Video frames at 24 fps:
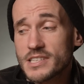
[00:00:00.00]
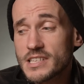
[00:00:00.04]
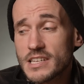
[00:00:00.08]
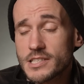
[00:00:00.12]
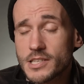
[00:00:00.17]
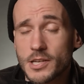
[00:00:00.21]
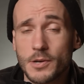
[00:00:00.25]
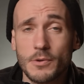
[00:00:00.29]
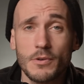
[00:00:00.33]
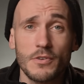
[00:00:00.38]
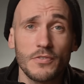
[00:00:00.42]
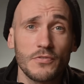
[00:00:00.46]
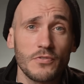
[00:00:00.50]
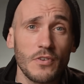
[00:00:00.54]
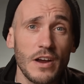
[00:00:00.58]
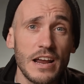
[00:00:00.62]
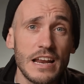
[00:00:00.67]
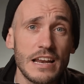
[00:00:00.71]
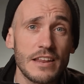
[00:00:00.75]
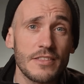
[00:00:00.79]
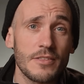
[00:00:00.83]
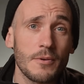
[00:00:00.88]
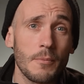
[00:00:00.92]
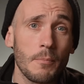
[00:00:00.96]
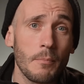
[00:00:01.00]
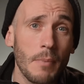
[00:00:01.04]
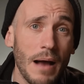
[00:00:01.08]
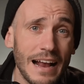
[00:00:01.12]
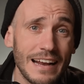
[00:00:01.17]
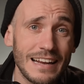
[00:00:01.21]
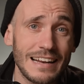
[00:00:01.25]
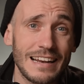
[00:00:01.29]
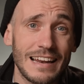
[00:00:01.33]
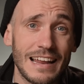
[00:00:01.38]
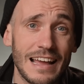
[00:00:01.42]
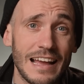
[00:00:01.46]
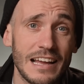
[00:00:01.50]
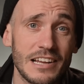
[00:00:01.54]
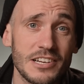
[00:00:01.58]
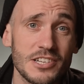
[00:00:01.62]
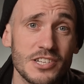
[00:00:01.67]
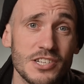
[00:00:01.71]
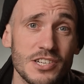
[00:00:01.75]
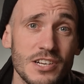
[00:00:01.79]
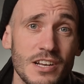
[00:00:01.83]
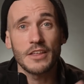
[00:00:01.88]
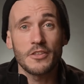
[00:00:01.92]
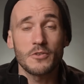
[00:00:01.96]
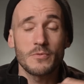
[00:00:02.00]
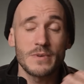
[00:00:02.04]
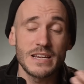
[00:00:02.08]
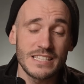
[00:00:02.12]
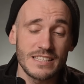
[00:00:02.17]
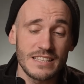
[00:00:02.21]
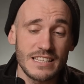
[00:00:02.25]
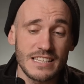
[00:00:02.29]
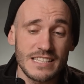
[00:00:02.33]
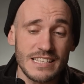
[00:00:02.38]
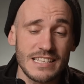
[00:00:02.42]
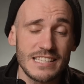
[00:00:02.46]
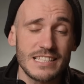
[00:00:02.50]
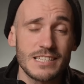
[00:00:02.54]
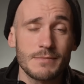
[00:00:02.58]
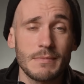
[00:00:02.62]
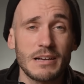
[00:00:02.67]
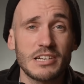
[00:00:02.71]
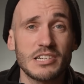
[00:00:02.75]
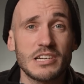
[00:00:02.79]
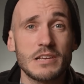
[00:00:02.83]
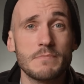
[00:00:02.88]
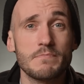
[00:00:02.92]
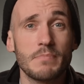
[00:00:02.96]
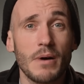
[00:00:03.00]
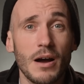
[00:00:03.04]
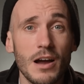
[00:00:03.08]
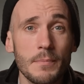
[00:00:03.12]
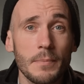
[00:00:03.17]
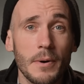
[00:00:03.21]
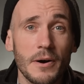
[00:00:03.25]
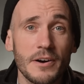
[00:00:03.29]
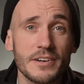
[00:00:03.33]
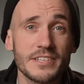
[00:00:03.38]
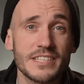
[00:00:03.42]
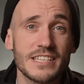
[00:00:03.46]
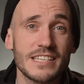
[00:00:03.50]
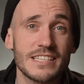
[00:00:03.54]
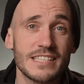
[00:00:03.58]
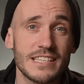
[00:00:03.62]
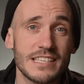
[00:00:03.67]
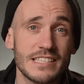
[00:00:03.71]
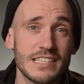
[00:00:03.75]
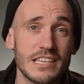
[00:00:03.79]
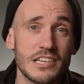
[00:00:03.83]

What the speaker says: they're too afraid of the backlash. Now, the reason this system actually bypasses this